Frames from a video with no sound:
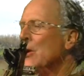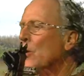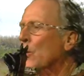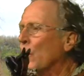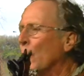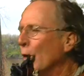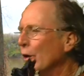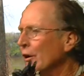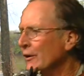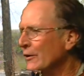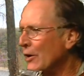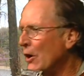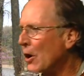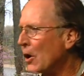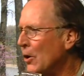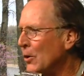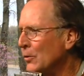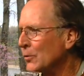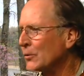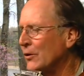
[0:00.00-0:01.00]
When
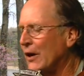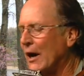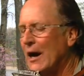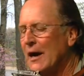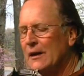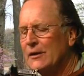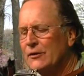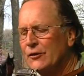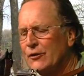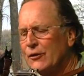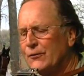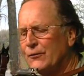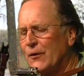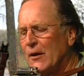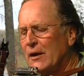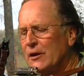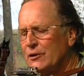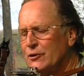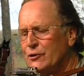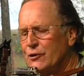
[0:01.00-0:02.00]
all kinds of
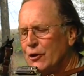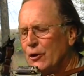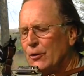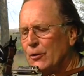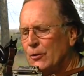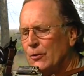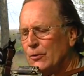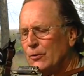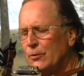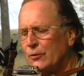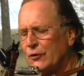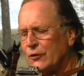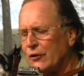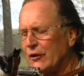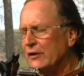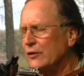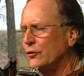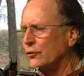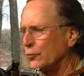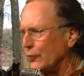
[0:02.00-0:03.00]
fun jokes
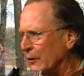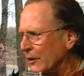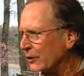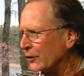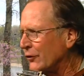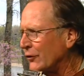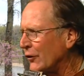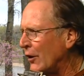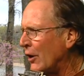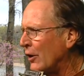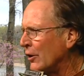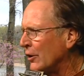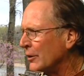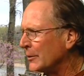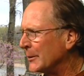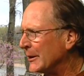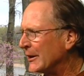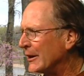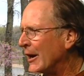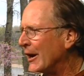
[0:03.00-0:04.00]
and tricks are
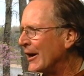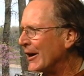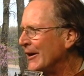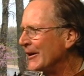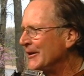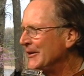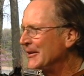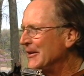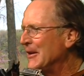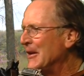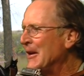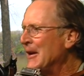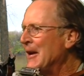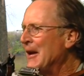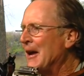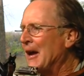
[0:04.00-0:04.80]
begun,